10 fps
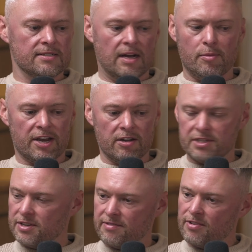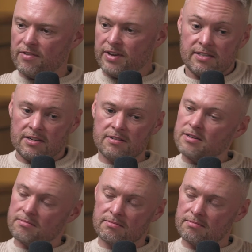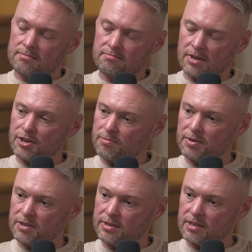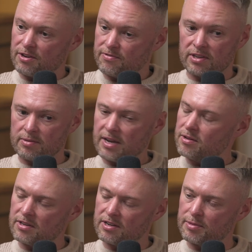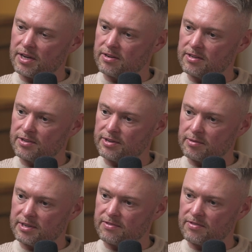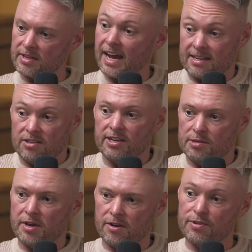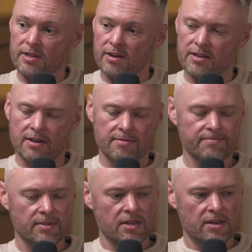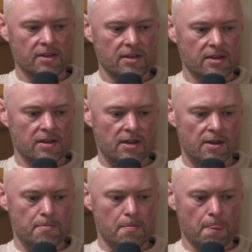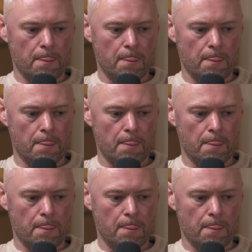Am I going to be doing it in 5 years? I don't know. I could find something else. I could be going and doing something different. That excites me. I really like that.